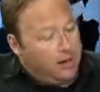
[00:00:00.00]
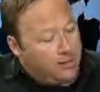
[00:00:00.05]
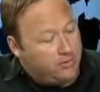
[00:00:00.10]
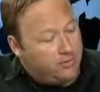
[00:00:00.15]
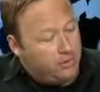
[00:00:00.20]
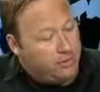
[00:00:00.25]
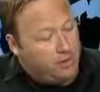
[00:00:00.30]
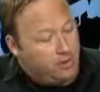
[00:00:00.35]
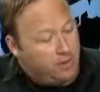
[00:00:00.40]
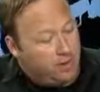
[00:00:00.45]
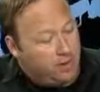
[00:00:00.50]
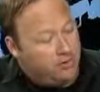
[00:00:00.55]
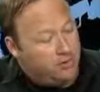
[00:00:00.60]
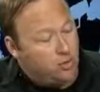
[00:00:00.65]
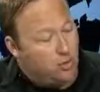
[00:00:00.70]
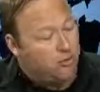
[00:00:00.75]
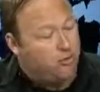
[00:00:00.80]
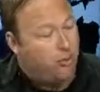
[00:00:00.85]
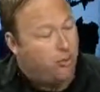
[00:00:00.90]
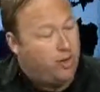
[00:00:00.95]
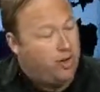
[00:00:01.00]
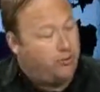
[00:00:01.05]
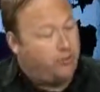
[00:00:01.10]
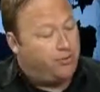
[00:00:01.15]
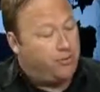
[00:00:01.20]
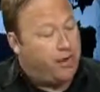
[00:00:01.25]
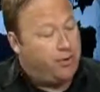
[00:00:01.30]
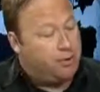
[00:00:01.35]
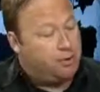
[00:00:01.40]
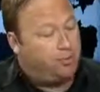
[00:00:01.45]
And so here it is. North Korea
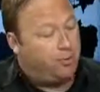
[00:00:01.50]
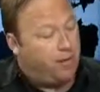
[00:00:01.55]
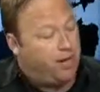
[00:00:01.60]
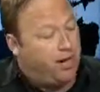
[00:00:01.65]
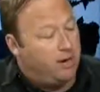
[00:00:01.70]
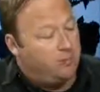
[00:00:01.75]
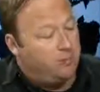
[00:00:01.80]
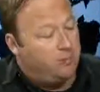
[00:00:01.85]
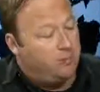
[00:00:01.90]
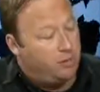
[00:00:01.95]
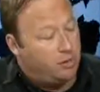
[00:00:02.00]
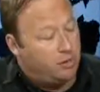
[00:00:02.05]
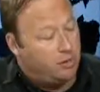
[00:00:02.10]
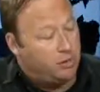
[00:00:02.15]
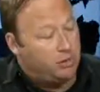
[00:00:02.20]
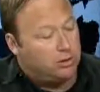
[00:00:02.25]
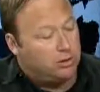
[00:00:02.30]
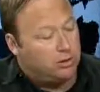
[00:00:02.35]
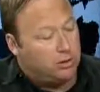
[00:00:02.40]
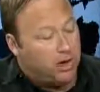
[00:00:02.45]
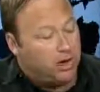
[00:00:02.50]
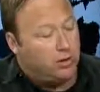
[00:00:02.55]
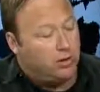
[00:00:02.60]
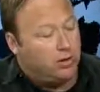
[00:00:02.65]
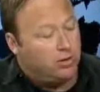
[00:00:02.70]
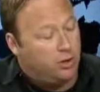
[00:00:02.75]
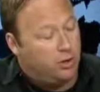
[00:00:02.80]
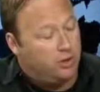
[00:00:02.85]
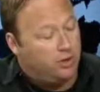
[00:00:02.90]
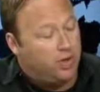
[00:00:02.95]
threatens preemptive nuclear strike
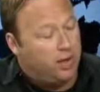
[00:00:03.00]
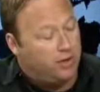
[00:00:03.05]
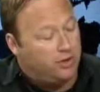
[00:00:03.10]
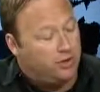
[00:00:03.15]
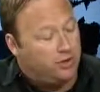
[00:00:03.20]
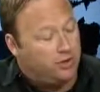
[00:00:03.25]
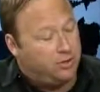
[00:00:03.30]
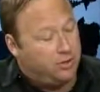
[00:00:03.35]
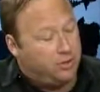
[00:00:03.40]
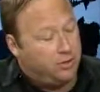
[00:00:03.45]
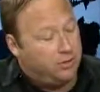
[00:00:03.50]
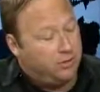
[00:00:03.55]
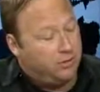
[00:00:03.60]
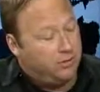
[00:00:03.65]
on U.S.